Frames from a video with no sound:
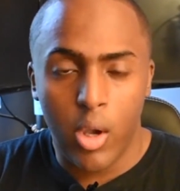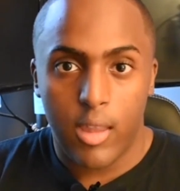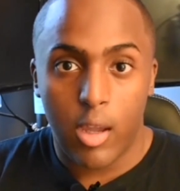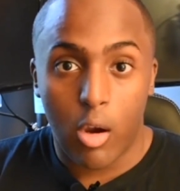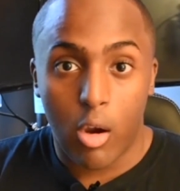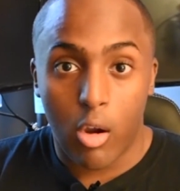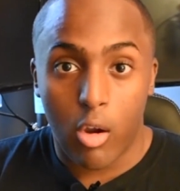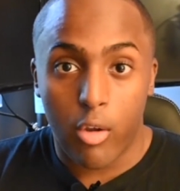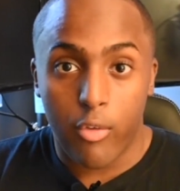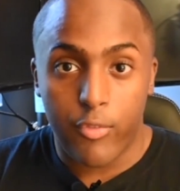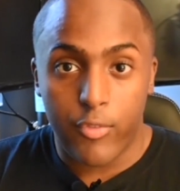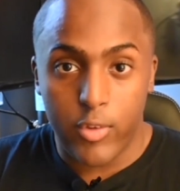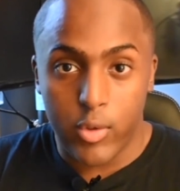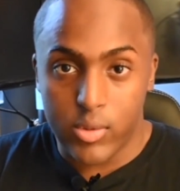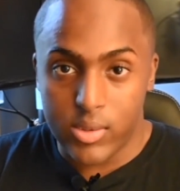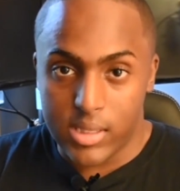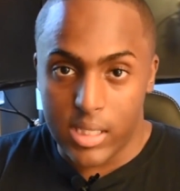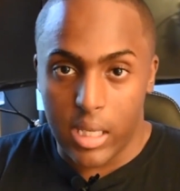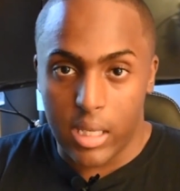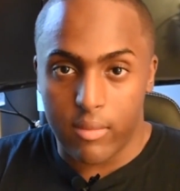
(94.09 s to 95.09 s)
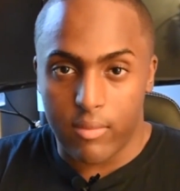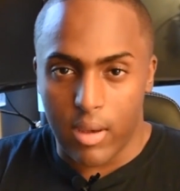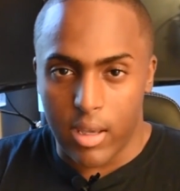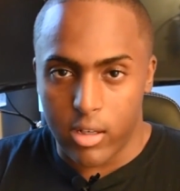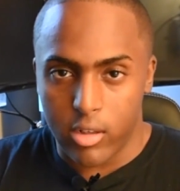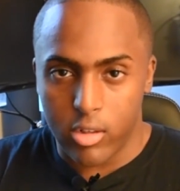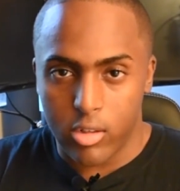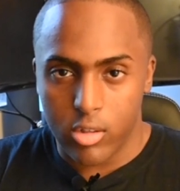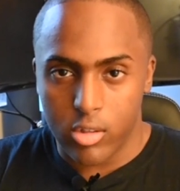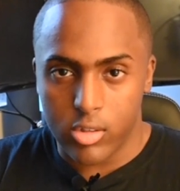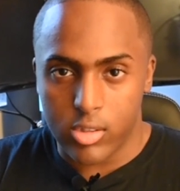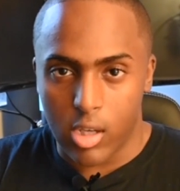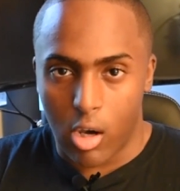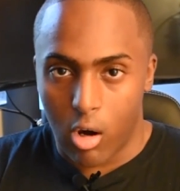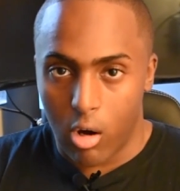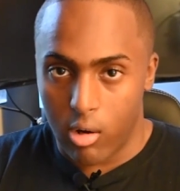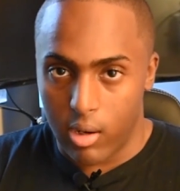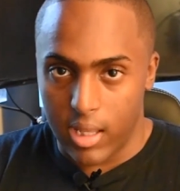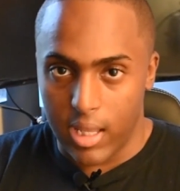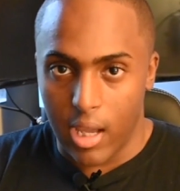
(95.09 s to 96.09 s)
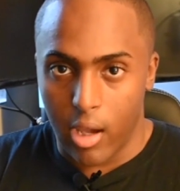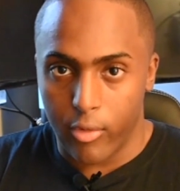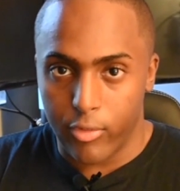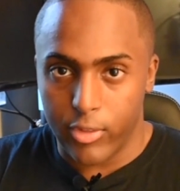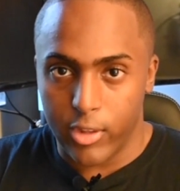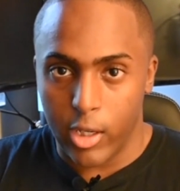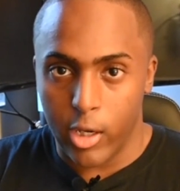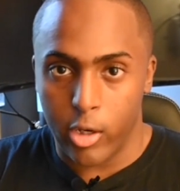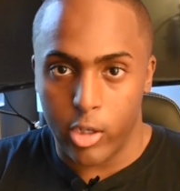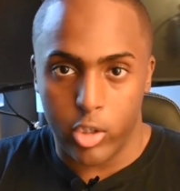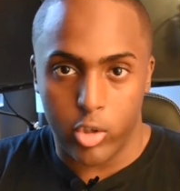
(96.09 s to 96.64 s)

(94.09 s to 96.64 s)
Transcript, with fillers: There are a few save editors already out there.